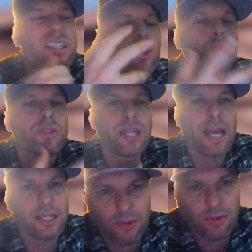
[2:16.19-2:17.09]

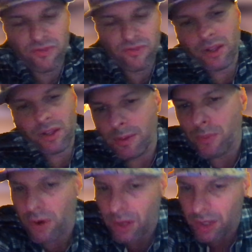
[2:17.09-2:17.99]
Enthusiasm is very
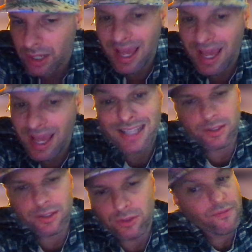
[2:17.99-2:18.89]
important, and he has it.
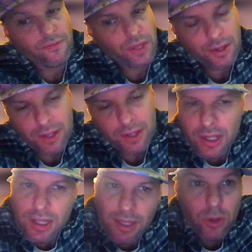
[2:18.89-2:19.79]
So I loved it.
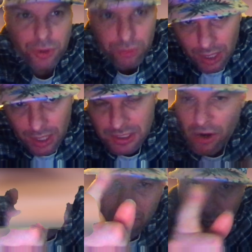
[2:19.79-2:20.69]
Let me know what you think.
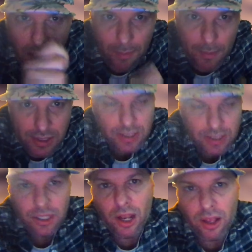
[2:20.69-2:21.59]
Sound off in the comments, and
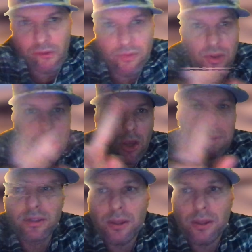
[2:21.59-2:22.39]
I'll see you in the next video. Peace.